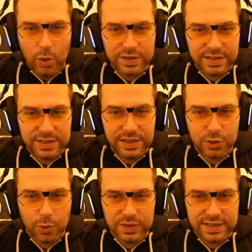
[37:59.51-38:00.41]
siege
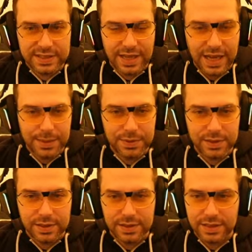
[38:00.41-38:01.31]
was sniped?
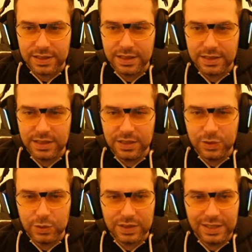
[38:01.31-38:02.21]
Did he
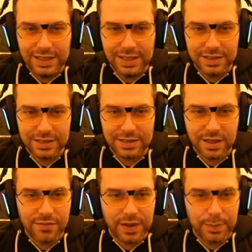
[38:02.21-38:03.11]
use eagles?
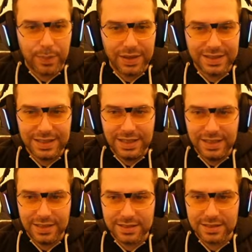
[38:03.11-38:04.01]
Nothing but
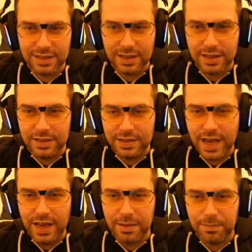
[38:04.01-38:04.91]
eagles?
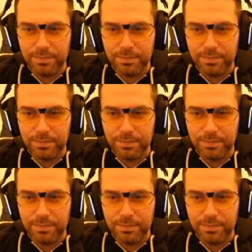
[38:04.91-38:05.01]
Yeah.